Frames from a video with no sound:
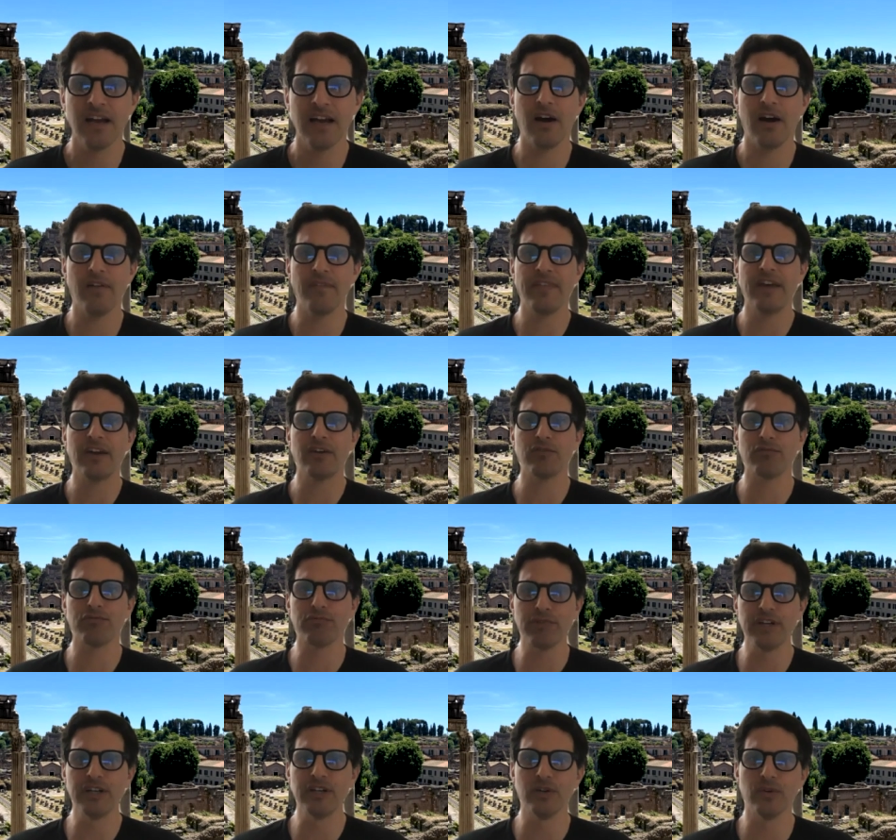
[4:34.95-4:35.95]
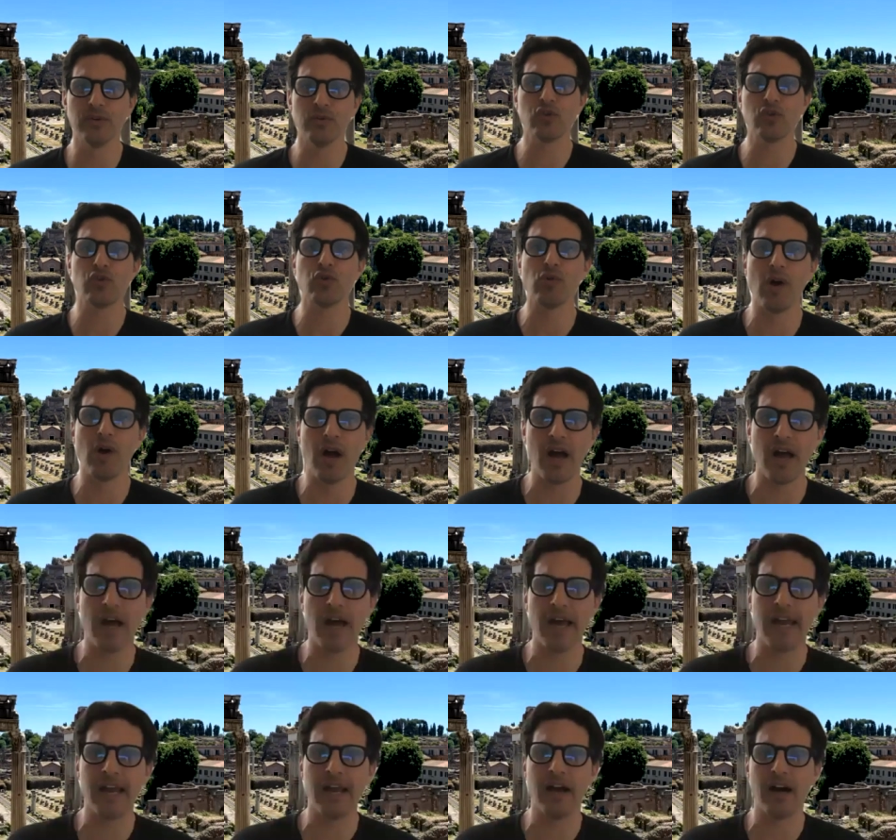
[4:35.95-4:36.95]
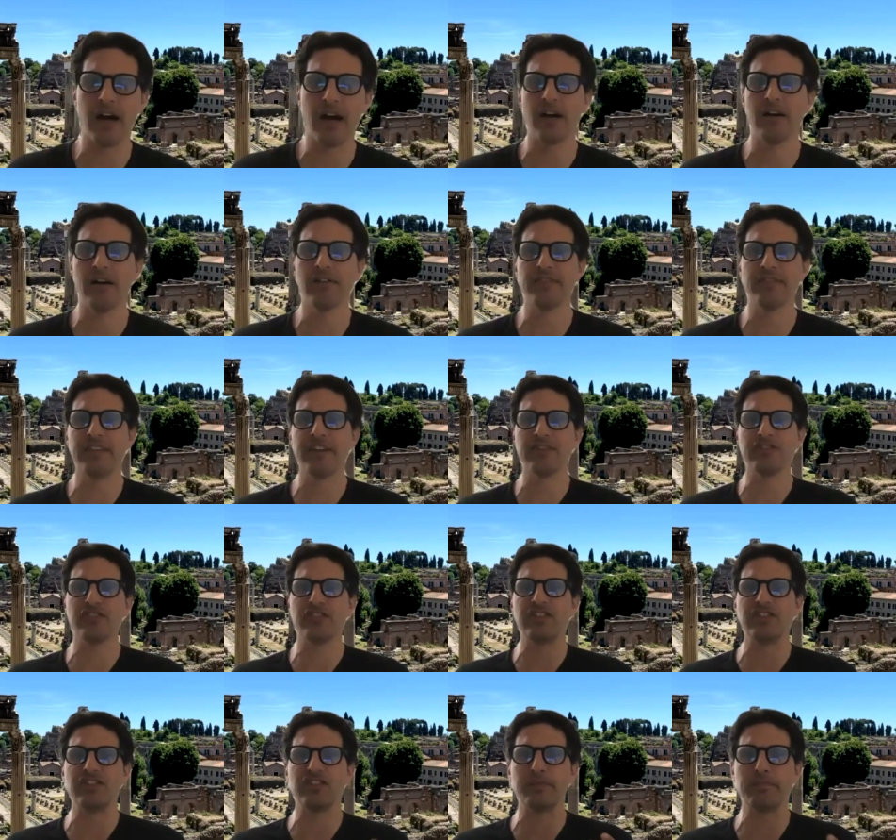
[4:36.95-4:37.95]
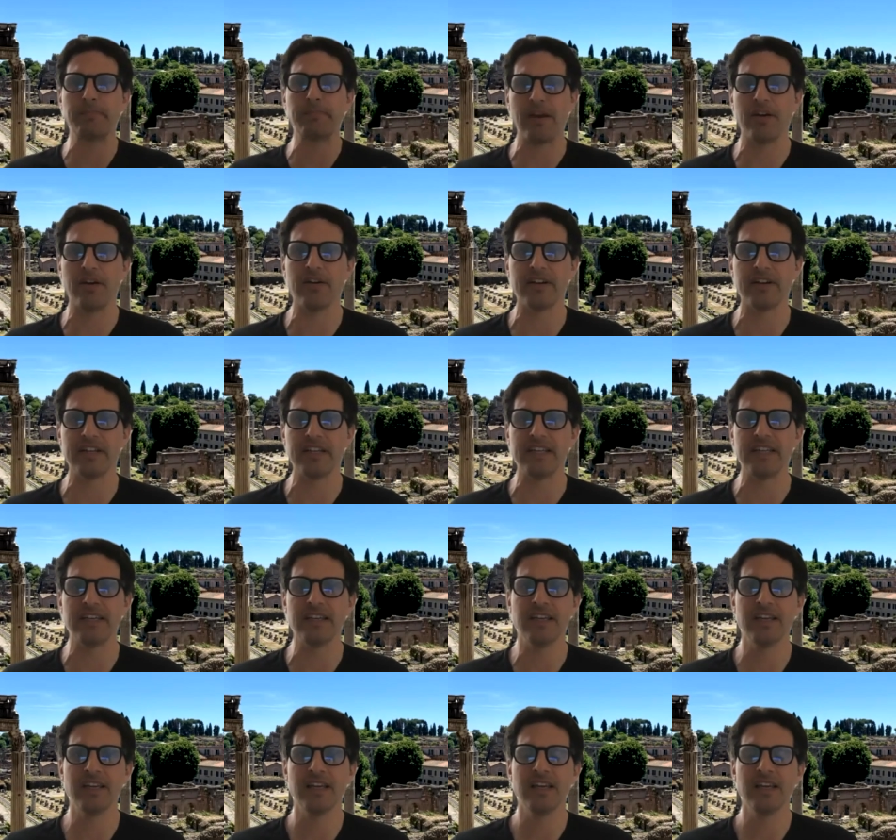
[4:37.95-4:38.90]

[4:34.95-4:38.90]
of that real cry of there's a disparity,